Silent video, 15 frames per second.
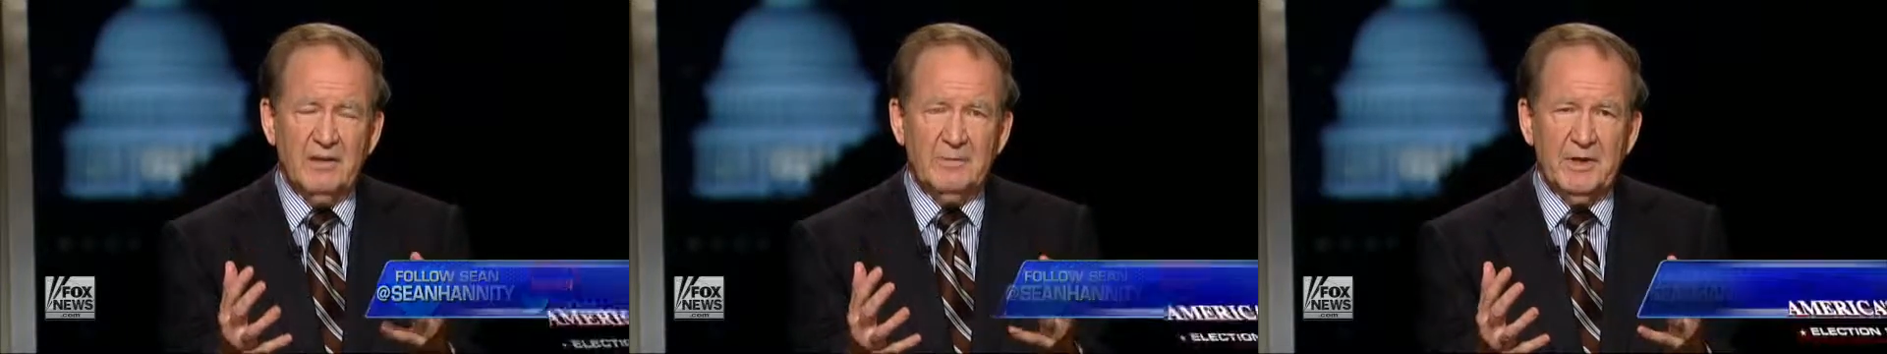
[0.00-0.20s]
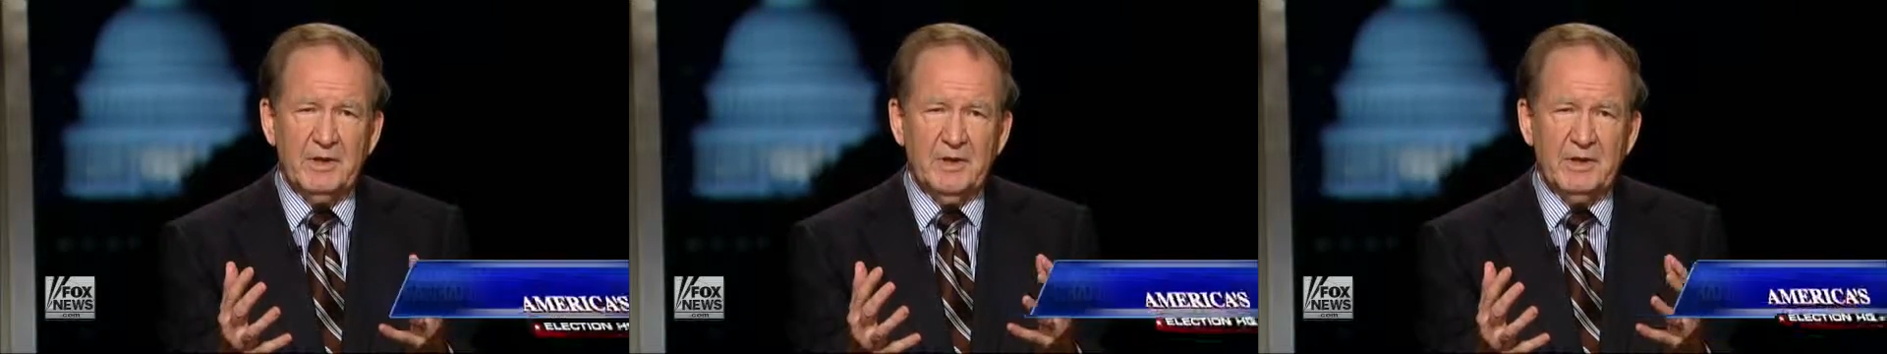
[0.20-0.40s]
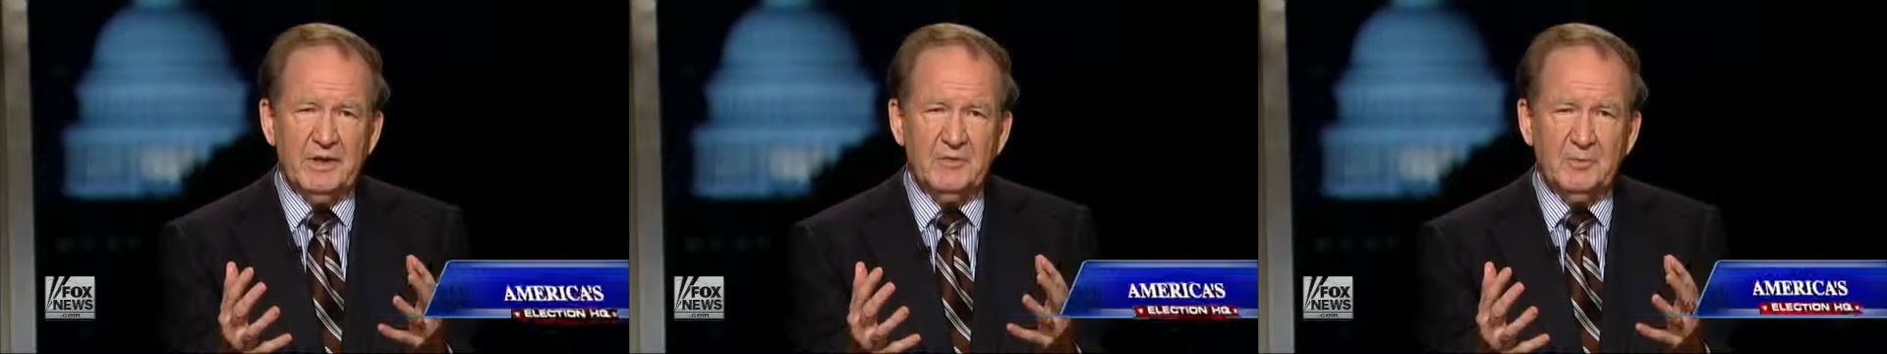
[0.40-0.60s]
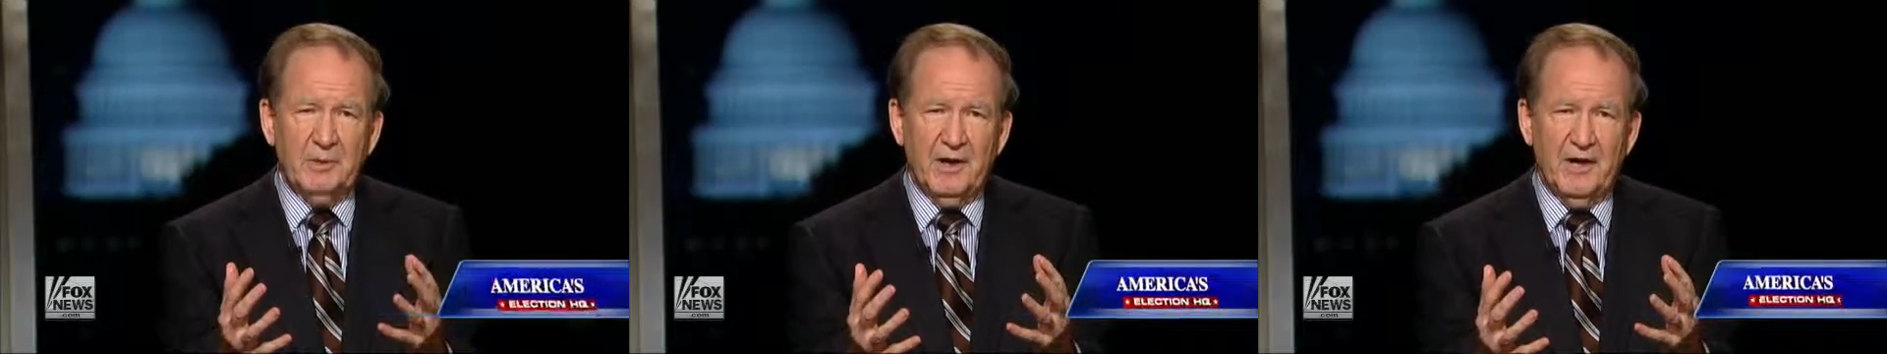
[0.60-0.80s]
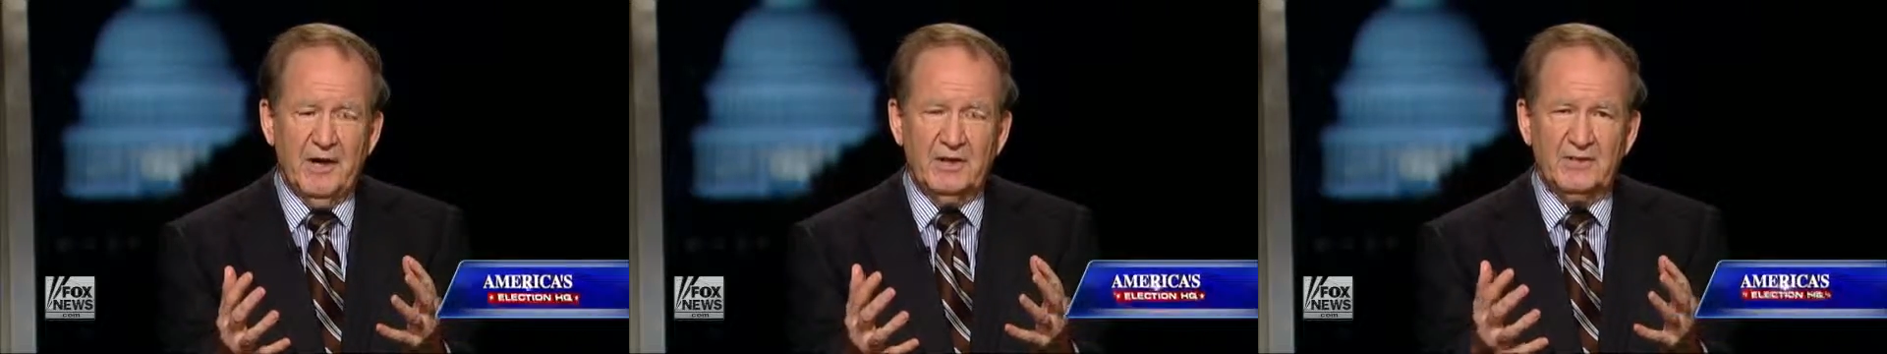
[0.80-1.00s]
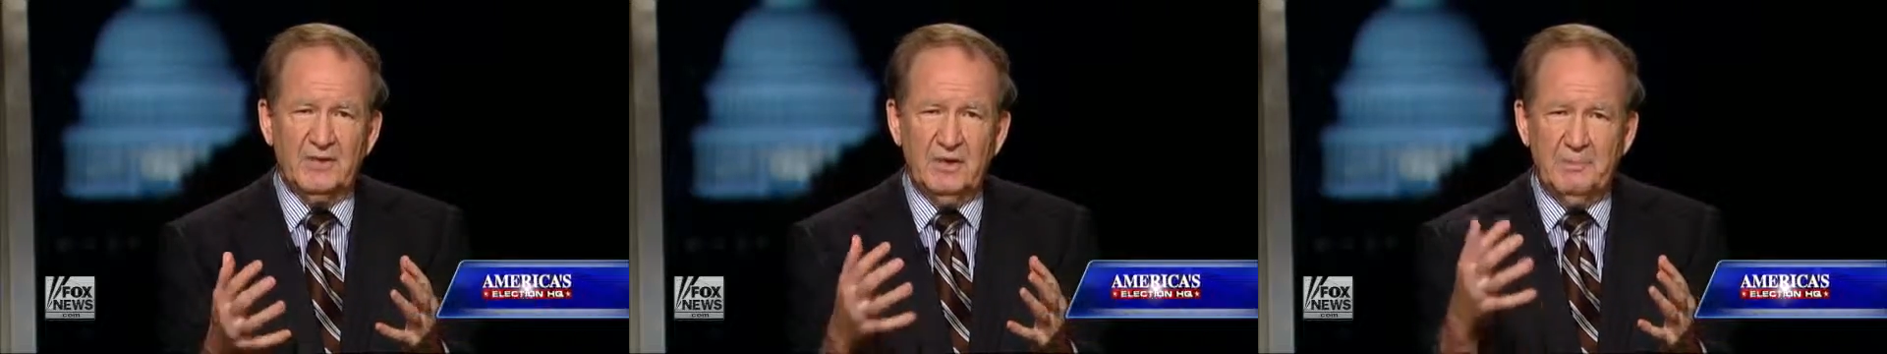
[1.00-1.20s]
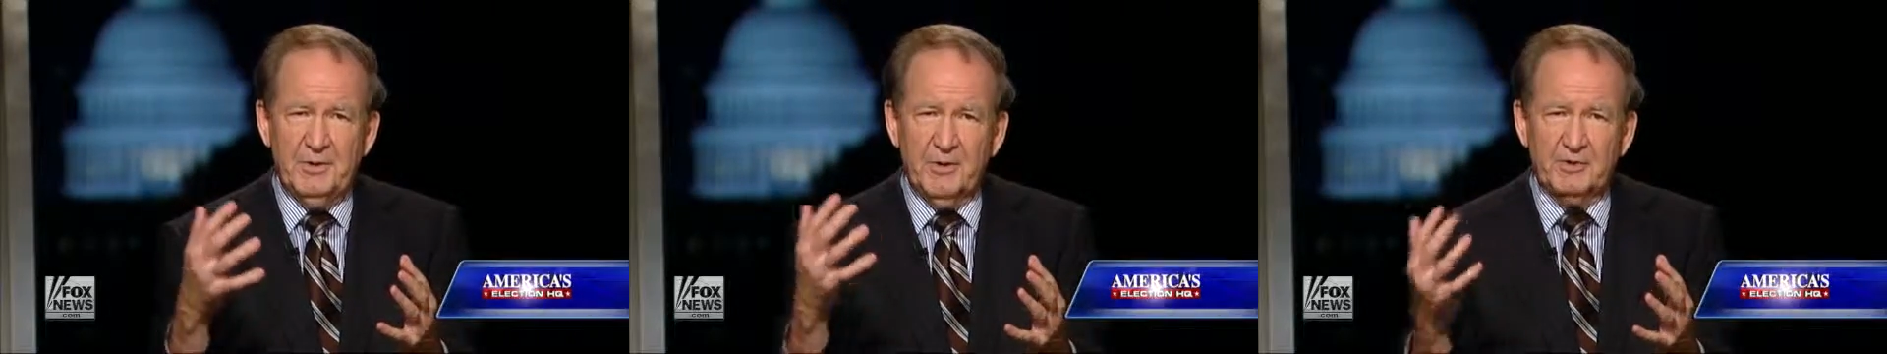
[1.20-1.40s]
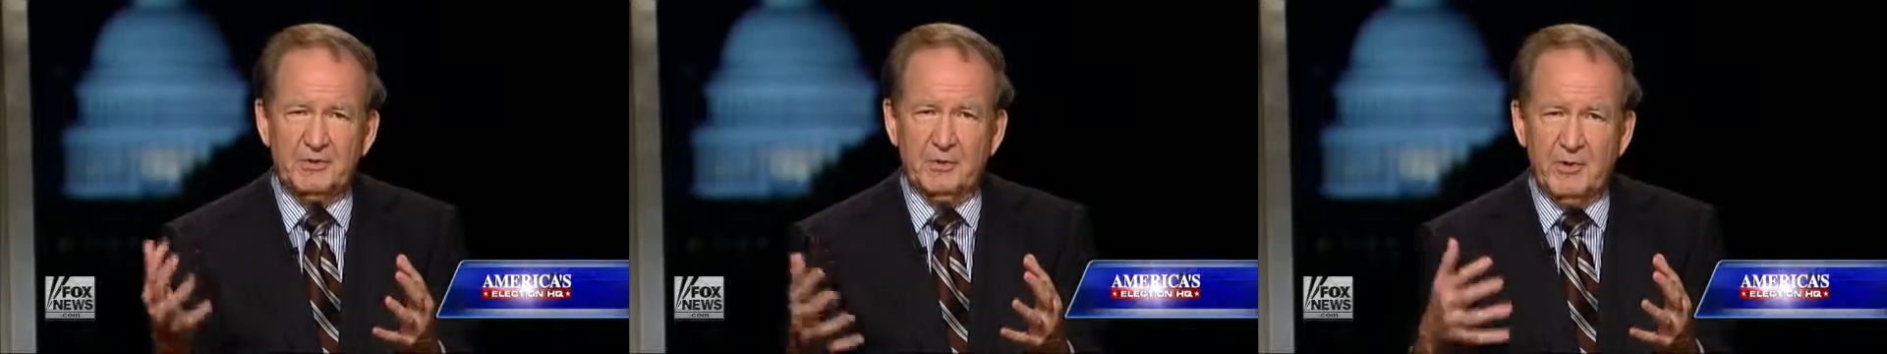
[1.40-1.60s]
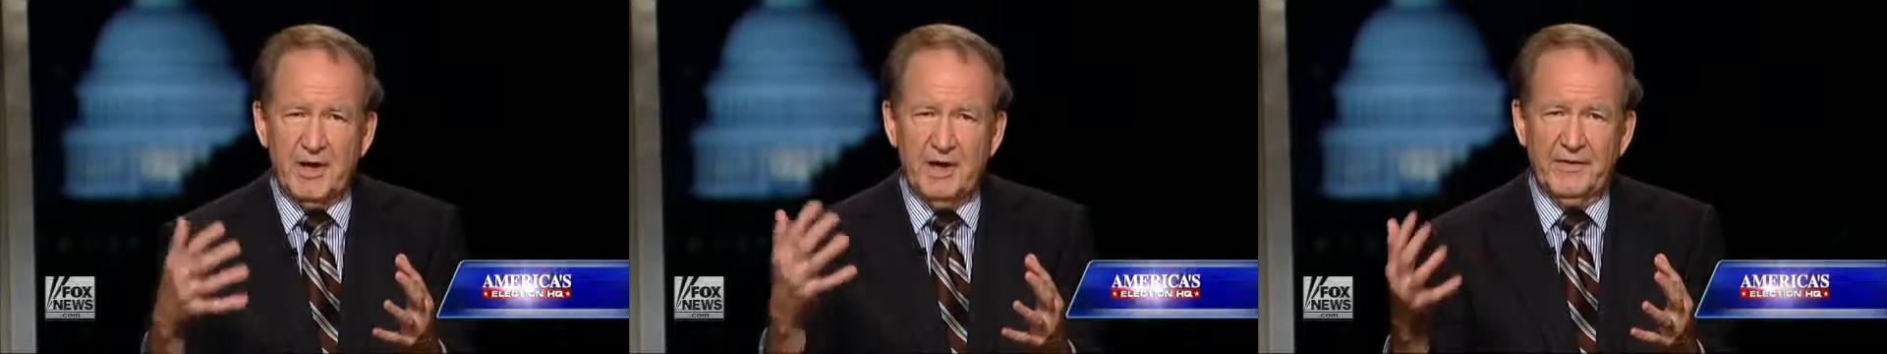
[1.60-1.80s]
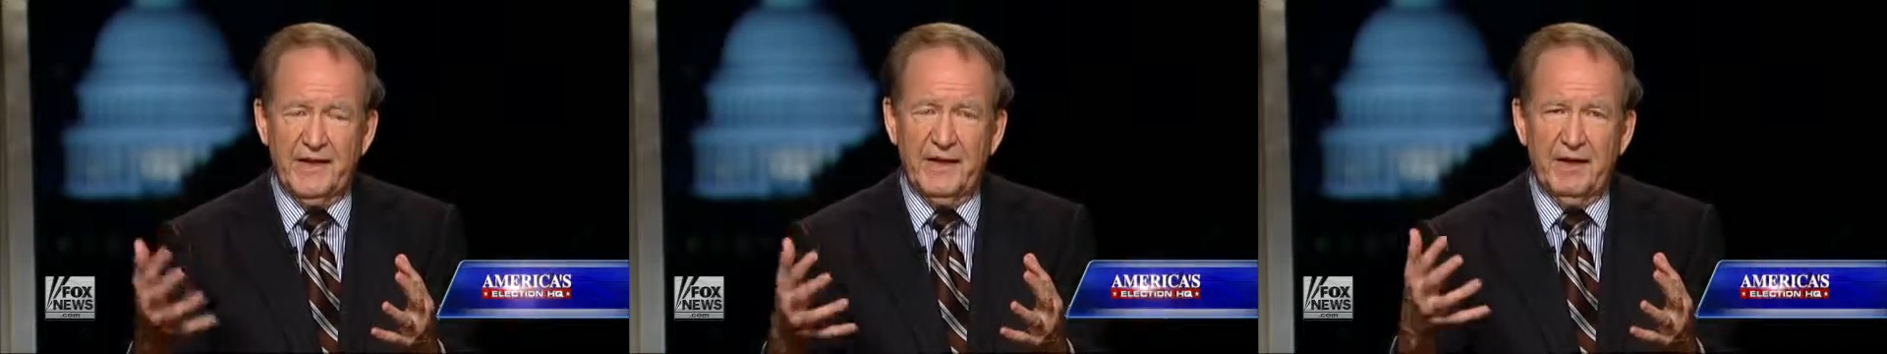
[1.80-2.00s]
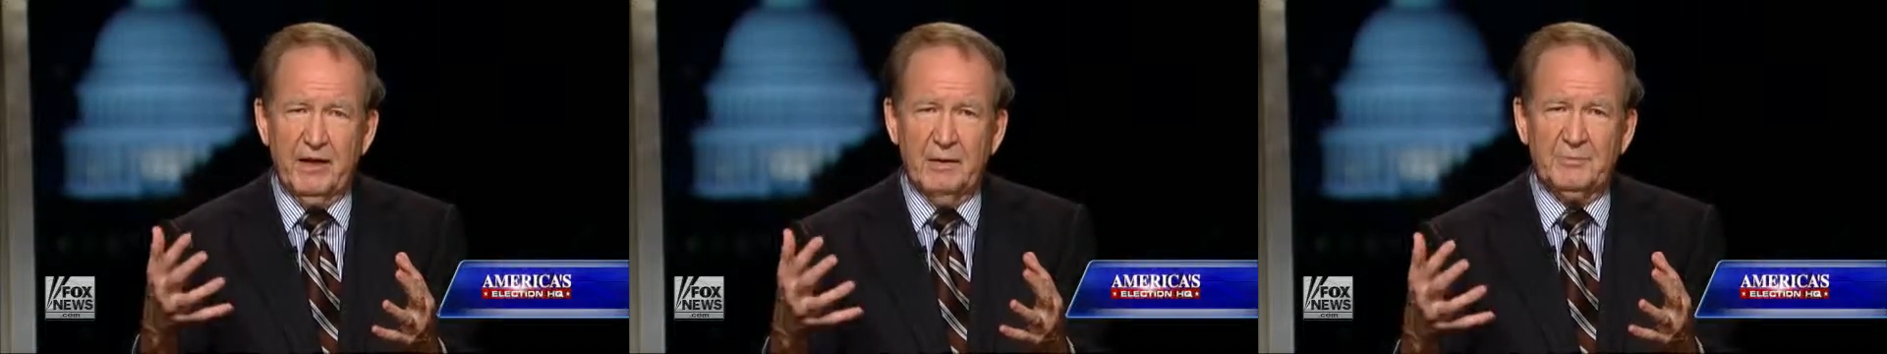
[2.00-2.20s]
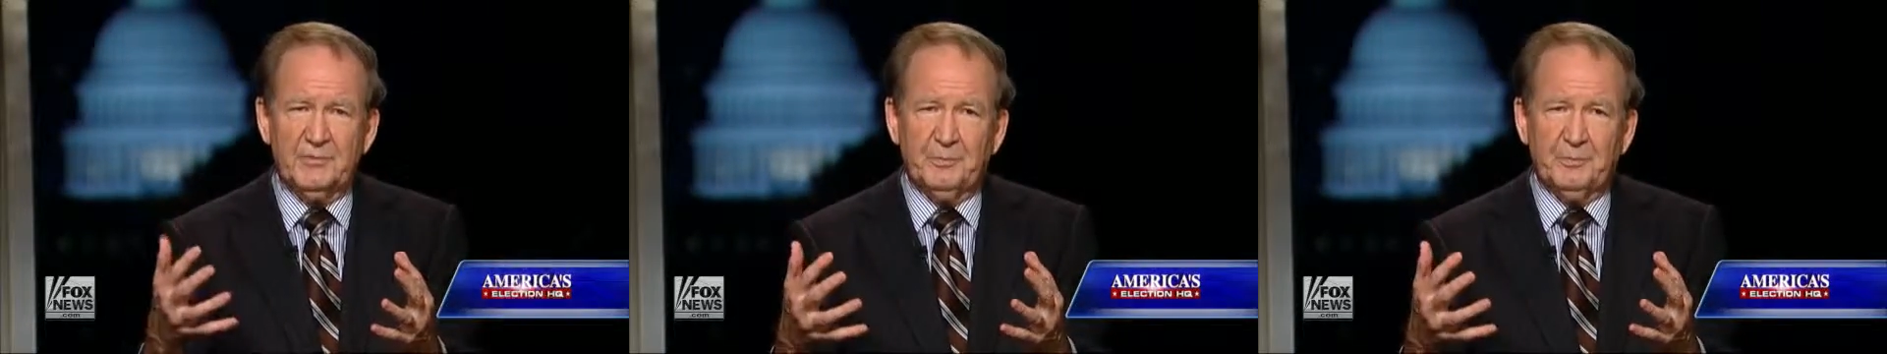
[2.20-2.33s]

Middle East policy built around the Arab